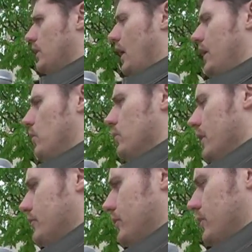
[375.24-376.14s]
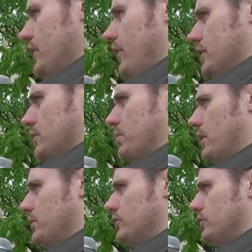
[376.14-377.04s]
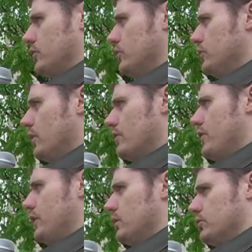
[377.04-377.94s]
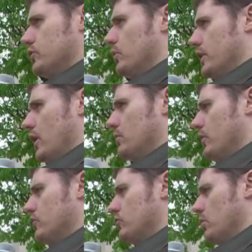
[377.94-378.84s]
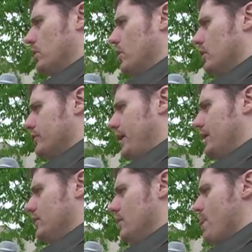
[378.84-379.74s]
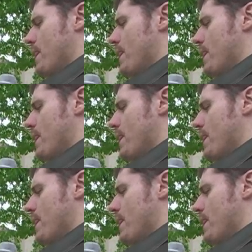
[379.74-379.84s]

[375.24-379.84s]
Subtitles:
I don't necessarily think that the Prime Minister knew everything that was going on with this robocall scandal.